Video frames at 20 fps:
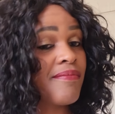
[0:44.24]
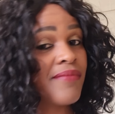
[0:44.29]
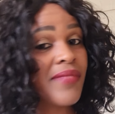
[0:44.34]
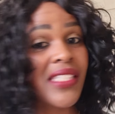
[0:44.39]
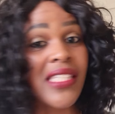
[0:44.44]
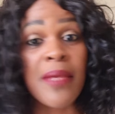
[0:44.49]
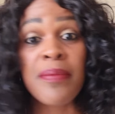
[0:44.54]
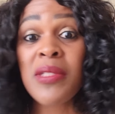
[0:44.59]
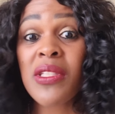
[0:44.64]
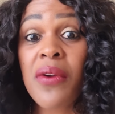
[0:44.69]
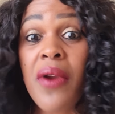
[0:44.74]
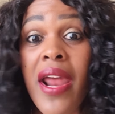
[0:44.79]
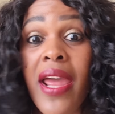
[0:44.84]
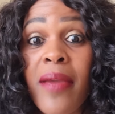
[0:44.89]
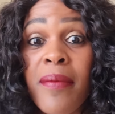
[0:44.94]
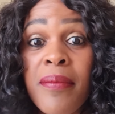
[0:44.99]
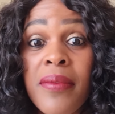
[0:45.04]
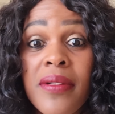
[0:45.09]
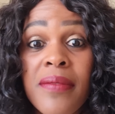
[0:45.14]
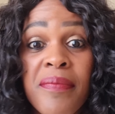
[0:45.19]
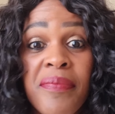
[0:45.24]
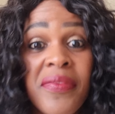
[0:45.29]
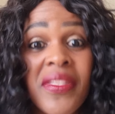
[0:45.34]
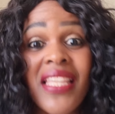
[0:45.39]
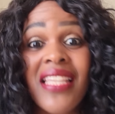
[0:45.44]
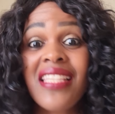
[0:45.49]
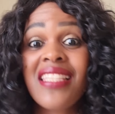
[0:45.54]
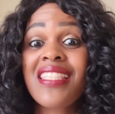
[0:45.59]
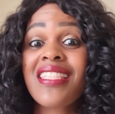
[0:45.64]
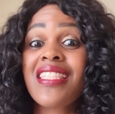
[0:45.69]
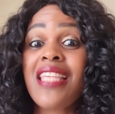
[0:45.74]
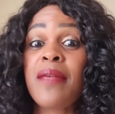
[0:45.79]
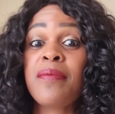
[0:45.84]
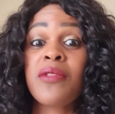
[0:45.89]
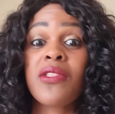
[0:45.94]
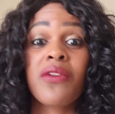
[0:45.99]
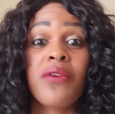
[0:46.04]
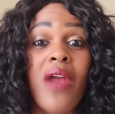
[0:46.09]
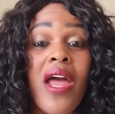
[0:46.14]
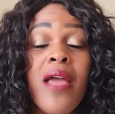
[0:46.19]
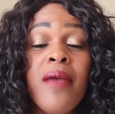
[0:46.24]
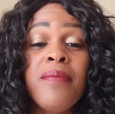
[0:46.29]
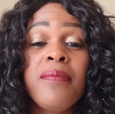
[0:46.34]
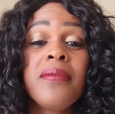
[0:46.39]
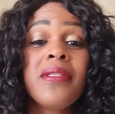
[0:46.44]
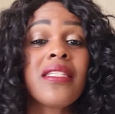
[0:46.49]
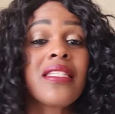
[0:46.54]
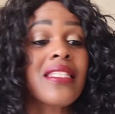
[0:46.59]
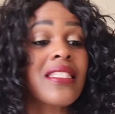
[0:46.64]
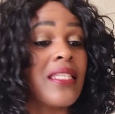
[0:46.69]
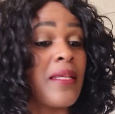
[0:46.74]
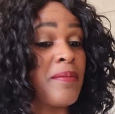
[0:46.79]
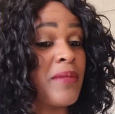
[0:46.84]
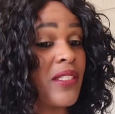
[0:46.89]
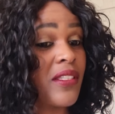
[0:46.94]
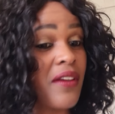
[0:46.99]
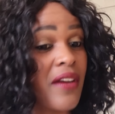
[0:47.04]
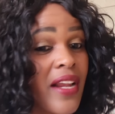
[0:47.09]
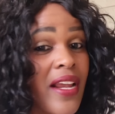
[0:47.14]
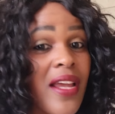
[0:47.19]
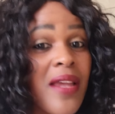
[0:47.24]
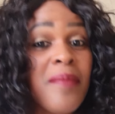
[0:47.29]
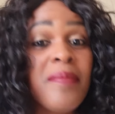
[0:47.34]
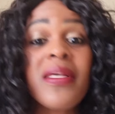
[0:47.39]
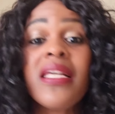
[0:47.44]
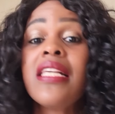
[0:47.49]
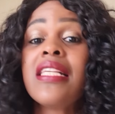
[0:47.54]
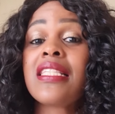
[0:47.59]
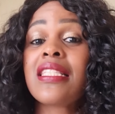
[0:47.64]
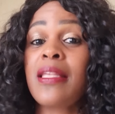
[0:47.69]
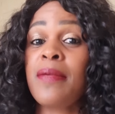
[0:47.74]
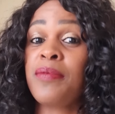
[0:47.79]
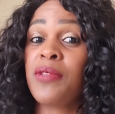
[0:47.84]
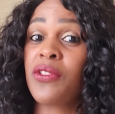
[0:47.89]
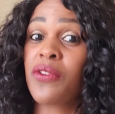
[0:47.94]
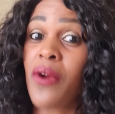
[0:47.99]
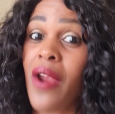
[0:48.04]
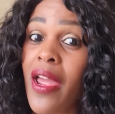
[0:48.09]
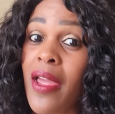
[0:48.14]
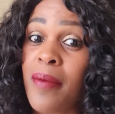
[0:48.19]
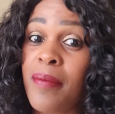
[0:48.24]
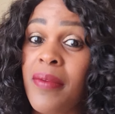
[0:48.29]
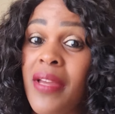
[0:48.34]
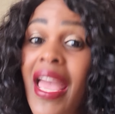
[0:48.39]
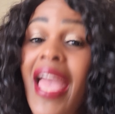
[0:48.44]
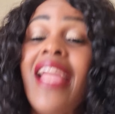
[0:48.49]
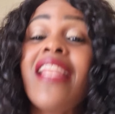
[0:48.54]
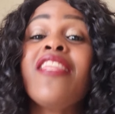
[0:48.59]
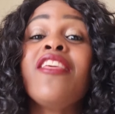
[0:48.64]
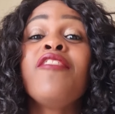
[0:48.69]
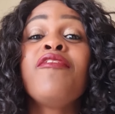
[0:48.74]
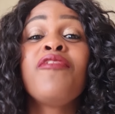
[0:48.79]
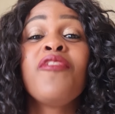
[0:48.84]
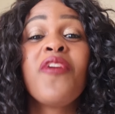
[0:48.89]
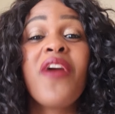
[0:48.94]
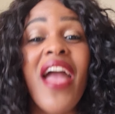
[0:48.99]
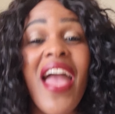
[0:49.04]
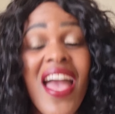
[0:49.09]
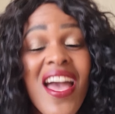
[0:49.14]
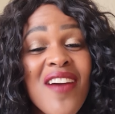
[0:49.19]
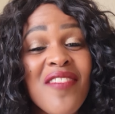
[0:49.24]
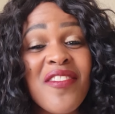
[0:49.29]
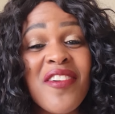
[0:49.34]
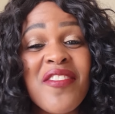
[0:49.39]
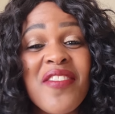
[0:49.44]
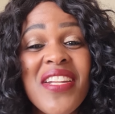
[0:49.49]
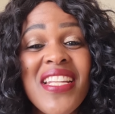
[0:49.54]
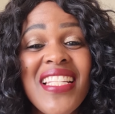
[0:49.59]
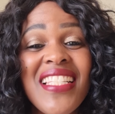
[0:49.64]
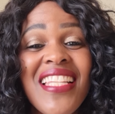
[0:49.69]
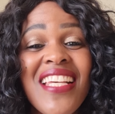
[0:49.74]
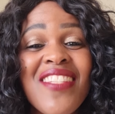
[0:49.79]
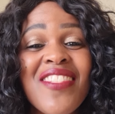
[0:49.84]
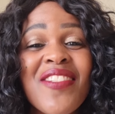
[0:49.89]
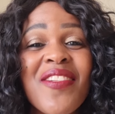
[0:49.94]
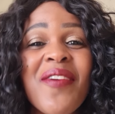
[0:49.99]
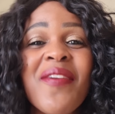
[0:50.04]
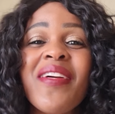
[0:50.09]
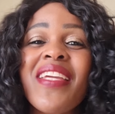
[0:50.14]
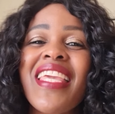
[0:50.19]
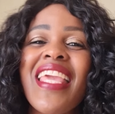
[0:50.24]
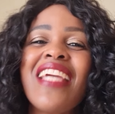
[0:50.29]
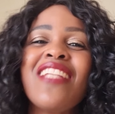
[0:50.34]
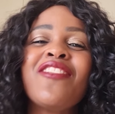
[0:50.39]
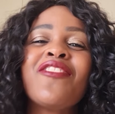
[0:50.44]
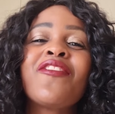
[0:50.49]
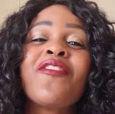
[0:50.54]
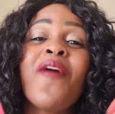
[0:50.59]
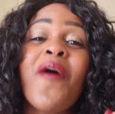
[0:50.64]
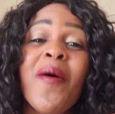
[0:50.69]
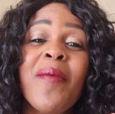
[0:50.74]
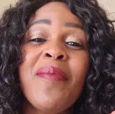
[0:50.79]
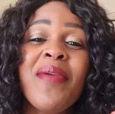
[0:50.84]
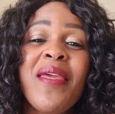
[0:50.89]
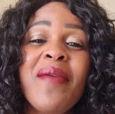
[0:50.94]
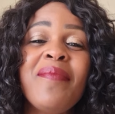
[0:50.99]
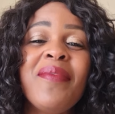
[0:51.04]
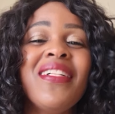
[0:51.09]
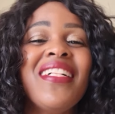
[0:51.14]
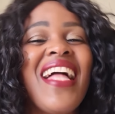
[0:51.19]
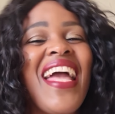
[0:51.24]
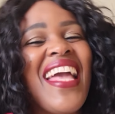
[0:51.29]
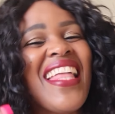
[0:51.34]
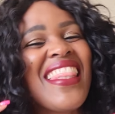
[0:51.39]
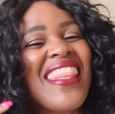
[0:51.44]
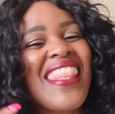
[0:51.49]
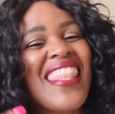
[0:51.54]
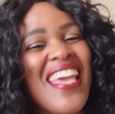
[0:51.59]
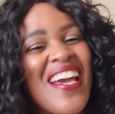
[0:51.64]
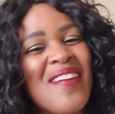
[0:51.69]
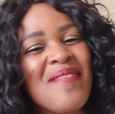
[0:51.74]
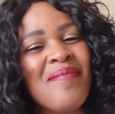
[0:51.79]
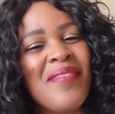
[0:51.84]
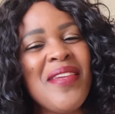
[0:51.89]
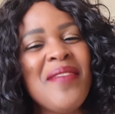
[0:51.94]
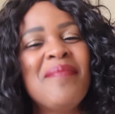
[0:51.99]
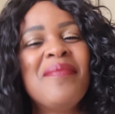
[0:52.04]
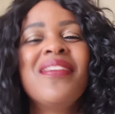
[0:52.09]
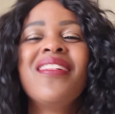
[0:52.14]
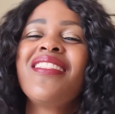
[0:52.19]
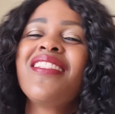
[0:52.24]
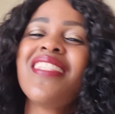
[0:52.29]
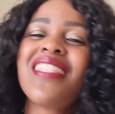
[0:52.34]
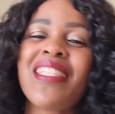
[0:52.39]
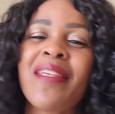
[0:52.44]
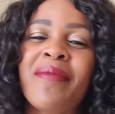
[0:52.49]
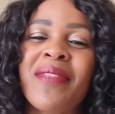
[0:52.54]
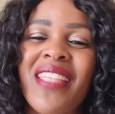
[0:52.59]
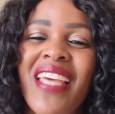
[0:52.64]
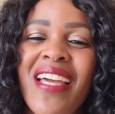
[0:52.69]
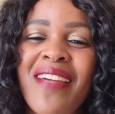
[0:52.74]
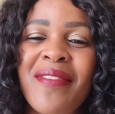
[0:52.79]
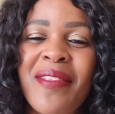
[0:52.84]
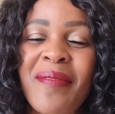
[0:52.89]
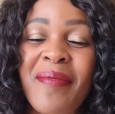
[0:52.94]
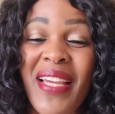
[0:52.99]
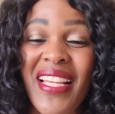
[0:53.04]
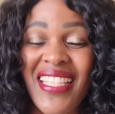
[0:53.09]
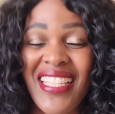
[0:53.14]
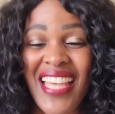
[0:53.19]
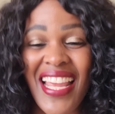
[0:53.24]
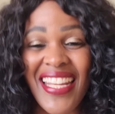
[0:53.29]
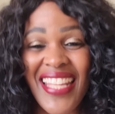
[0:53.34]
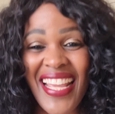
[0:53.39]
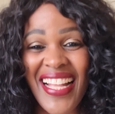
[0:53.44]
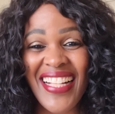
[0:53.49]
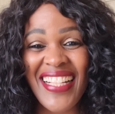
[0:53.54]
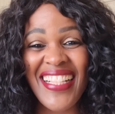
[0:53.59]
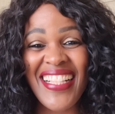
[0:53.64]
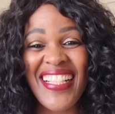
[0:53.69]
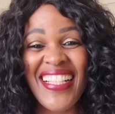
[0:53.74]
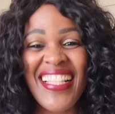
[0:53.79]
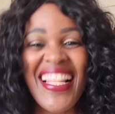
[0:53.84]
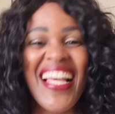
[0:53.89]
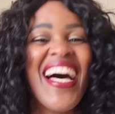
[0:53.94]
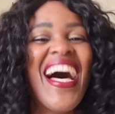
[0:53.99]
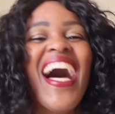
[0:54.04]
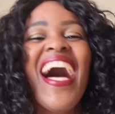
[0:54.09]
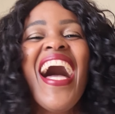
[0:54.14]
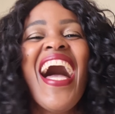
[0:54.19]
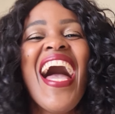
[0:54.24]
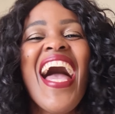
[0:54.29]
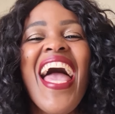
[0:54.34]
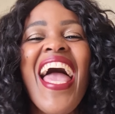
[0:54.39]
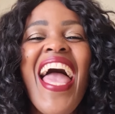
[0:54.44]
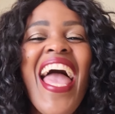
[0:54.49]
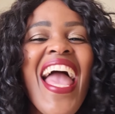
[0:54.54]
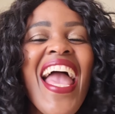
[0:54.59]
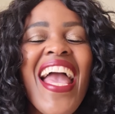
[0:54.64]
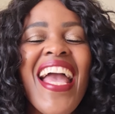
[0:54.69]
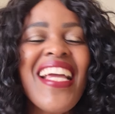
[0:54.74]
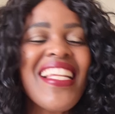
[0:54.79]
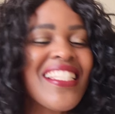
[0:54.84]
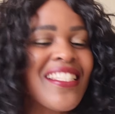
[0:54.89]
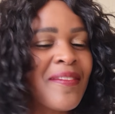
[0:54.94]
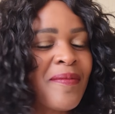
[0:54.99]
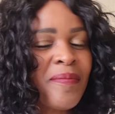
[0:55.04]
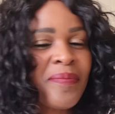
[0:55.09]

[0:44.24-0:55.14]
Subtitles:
subscribe, subscribe, subscribe, subscribe. And if you have already done so, get your people and their people to subscribe to my channel. And